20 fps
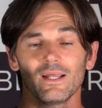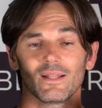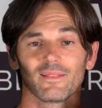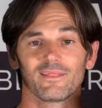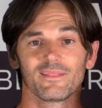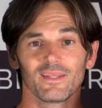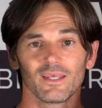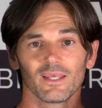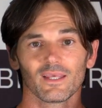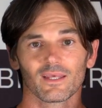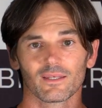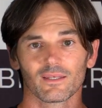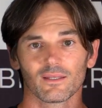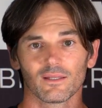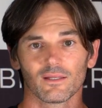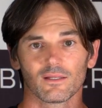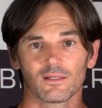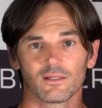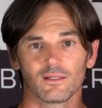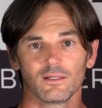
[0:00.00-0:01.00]

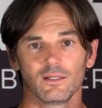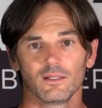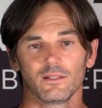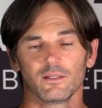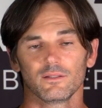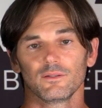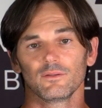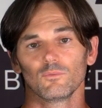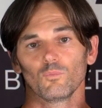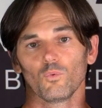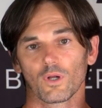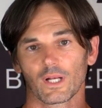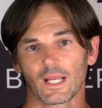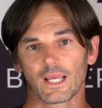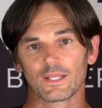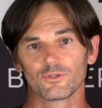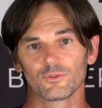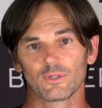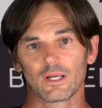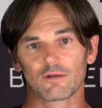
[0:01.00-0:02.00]
Then what
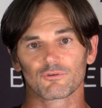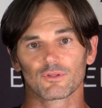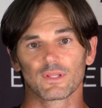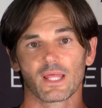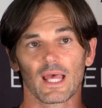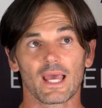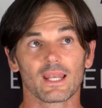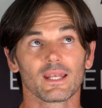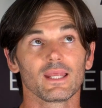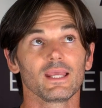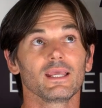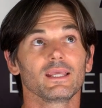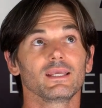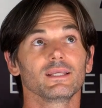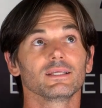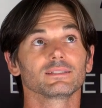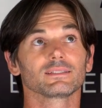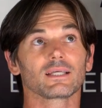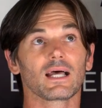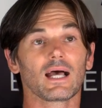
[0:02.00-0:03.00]
I do after that
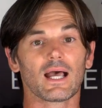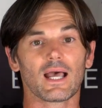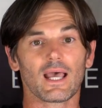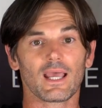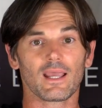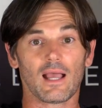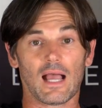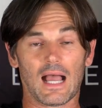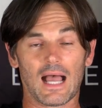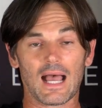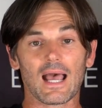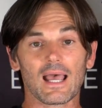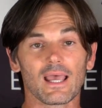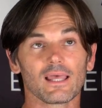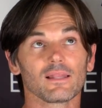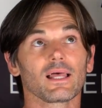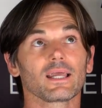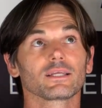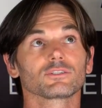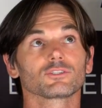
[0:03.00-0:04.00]
is I
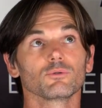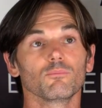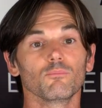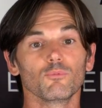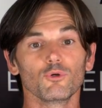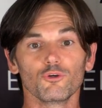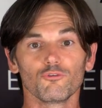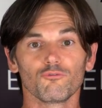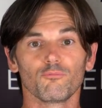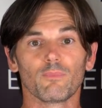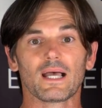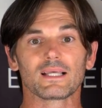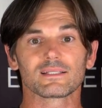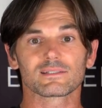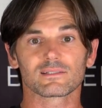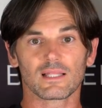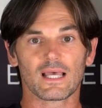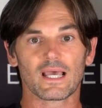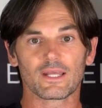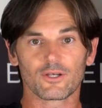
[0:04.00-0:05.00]
like to move my
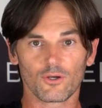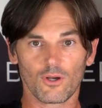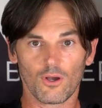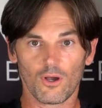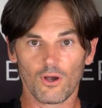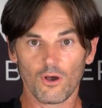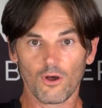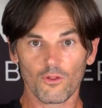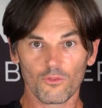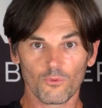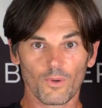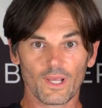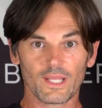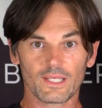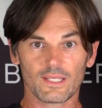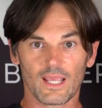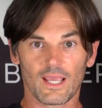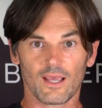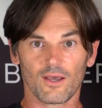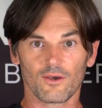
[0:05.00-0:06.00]
slider all the way
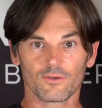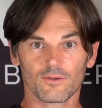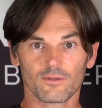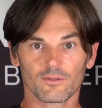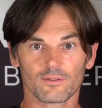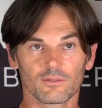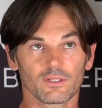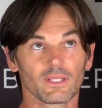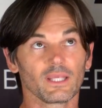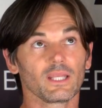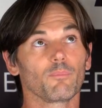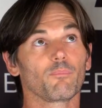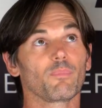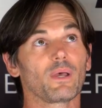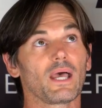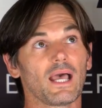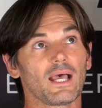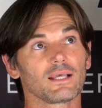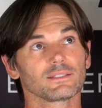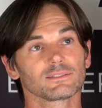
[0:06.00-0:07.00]
down, get it
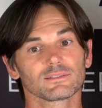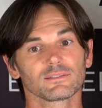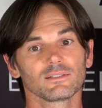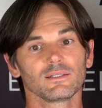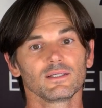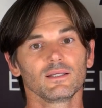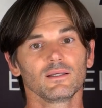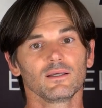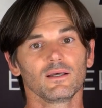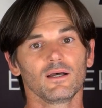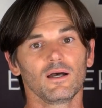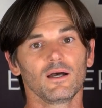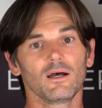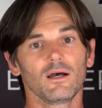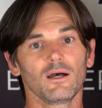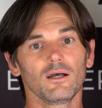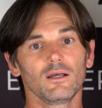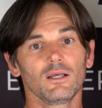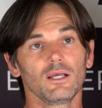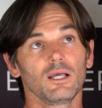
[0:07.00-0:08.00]
past
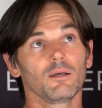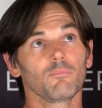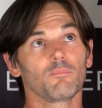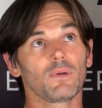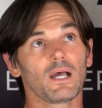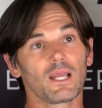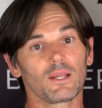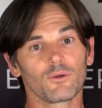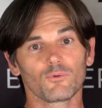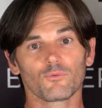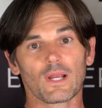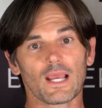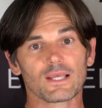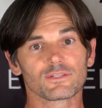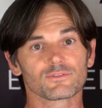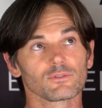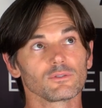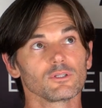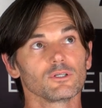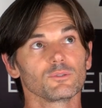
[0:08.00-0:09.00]
my
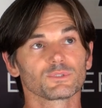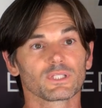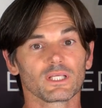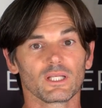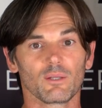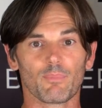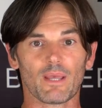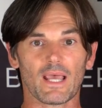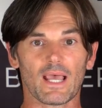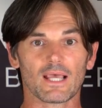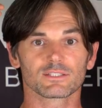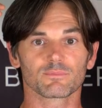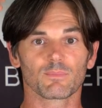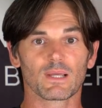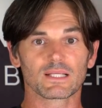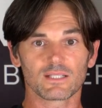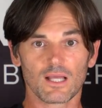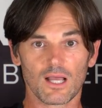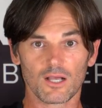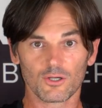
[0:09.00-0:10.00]
riser loops, get it past
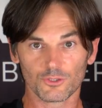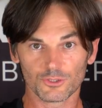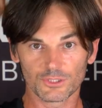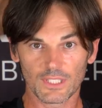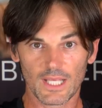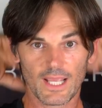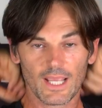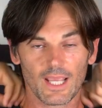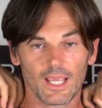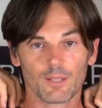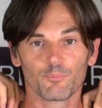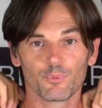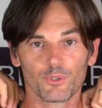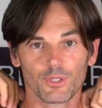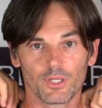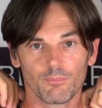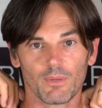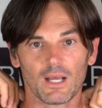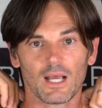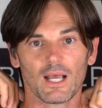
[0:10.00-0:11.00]
my toggles, and
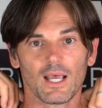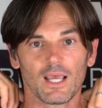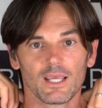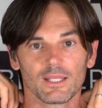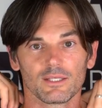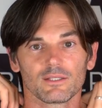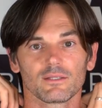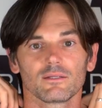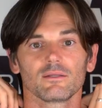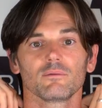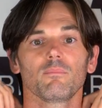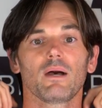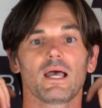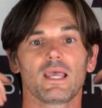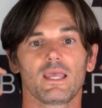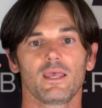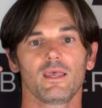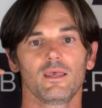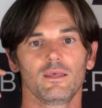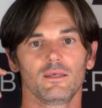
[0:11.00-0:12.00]
put it behind my
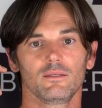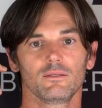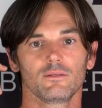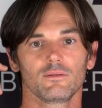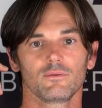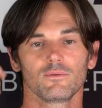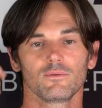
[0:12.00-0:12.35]
head.